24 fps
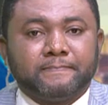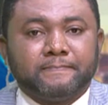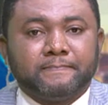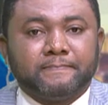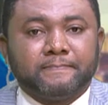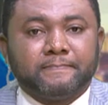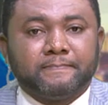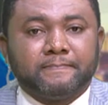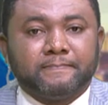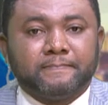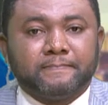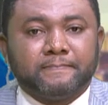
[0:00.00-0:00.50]

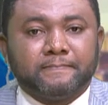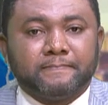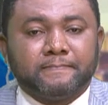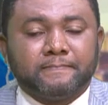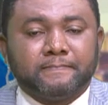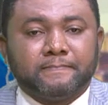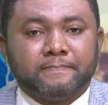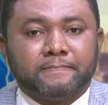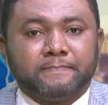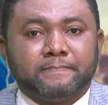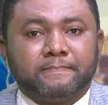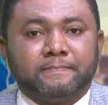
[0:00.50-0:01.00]

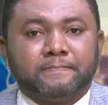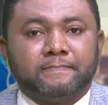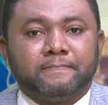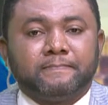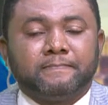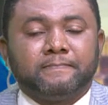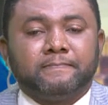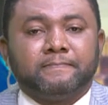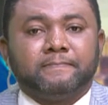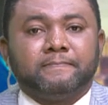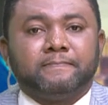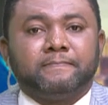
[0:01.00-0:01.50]

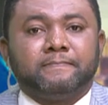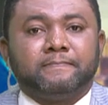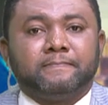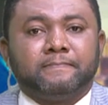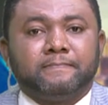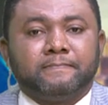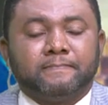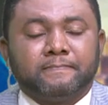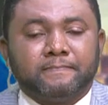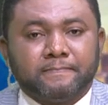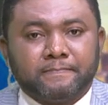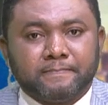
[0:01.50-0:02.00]

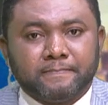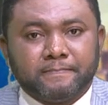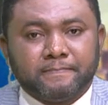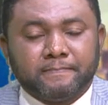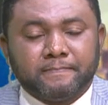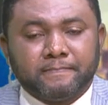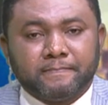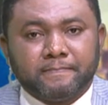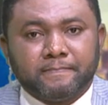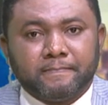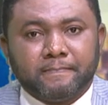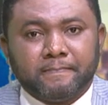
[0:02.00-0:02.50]

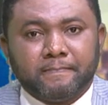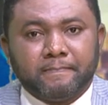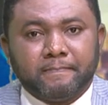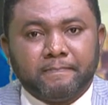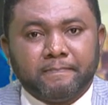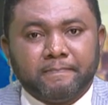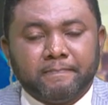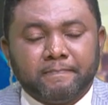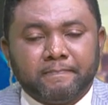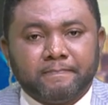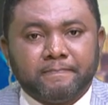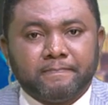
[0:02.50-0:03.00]

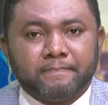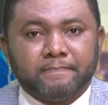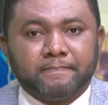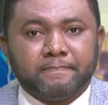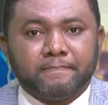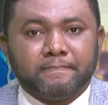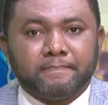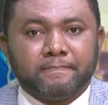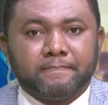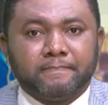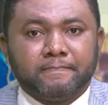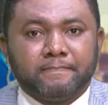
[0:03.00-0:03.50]

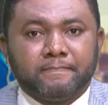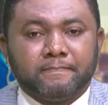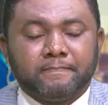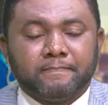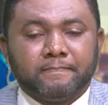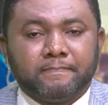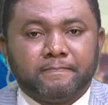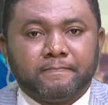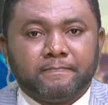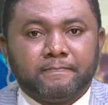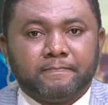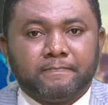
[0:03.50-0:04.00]

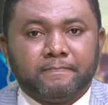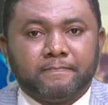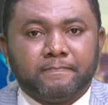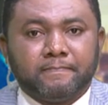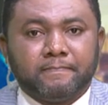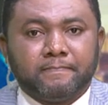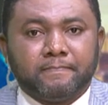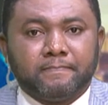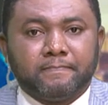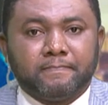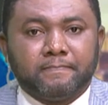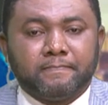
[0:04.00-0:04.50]

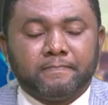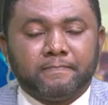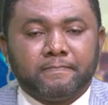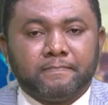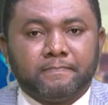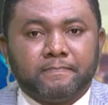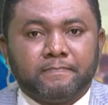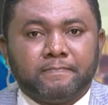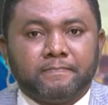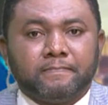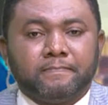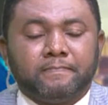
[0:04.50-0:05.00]

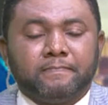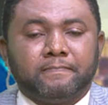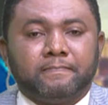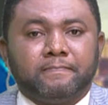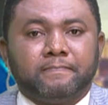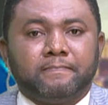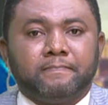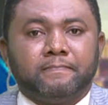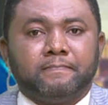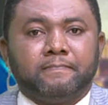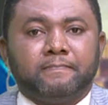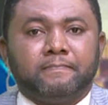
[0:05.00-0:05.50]

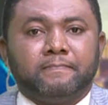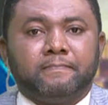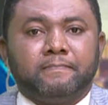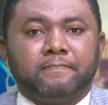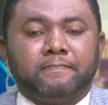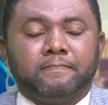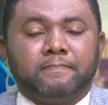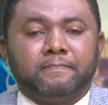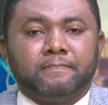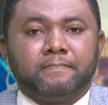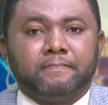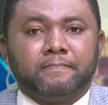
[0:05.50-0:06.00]

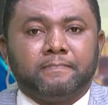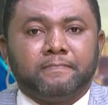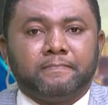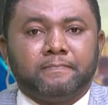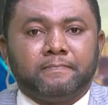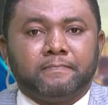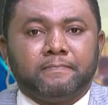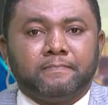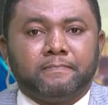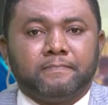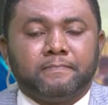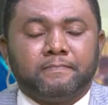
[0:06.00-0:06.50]

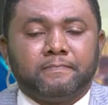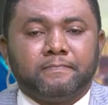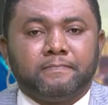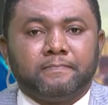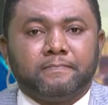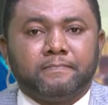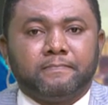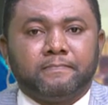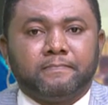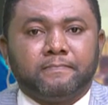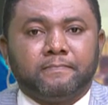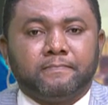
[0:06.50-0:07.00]

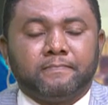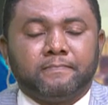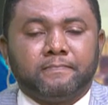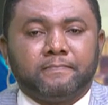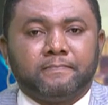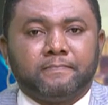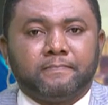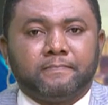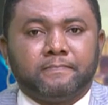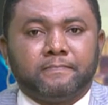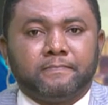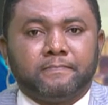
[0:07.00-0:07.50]

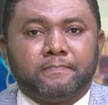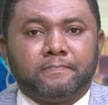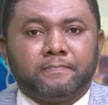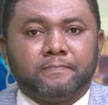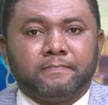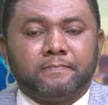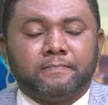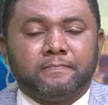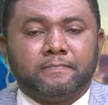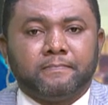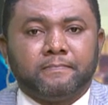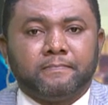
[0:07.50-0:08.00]
(silent)